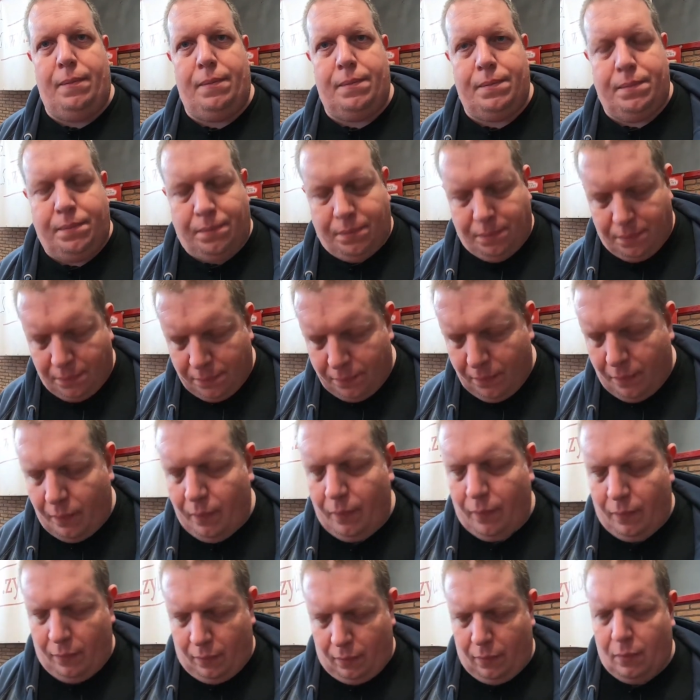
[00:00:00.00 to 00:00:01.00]
Because you
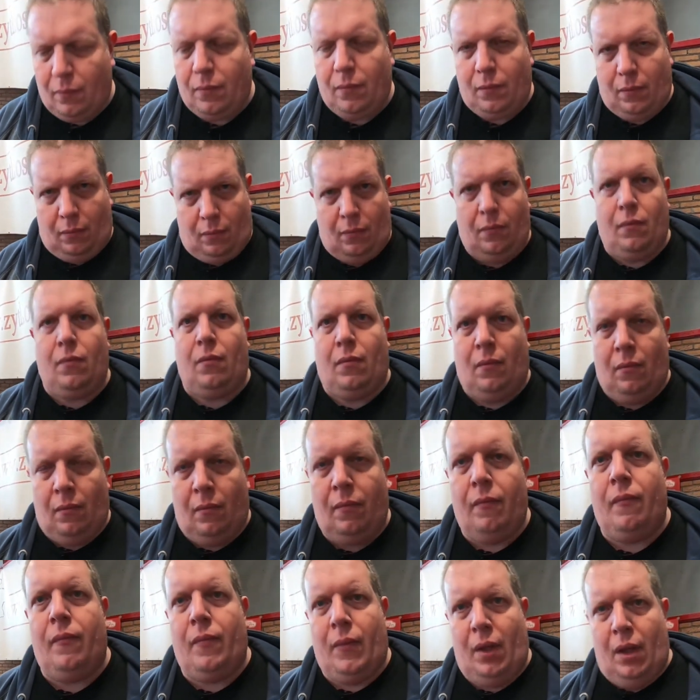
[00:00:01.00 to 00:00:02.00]
won, it was a vote
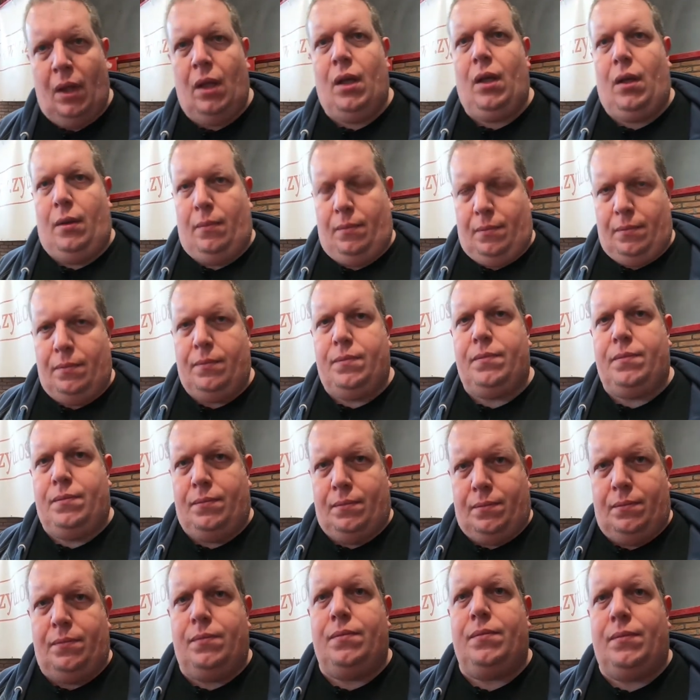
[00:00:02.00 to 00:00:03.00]
by
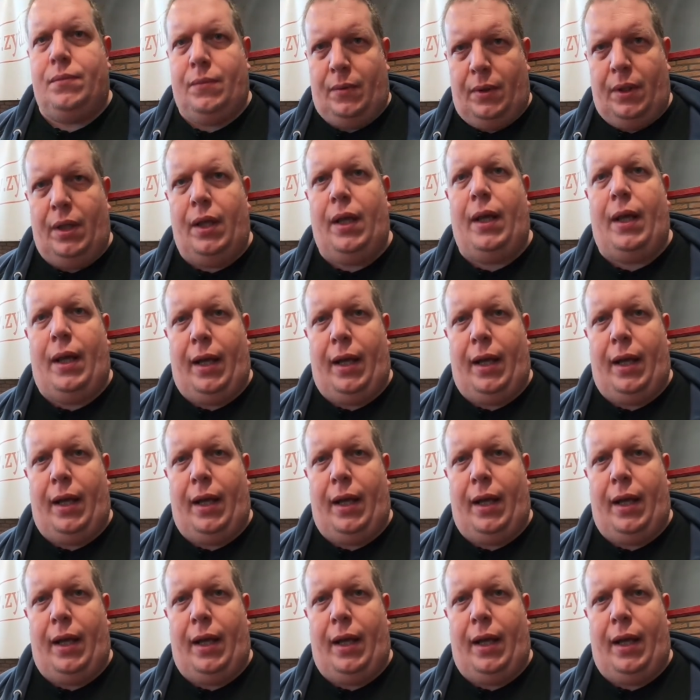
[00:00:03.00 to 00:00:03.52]
drinkers and not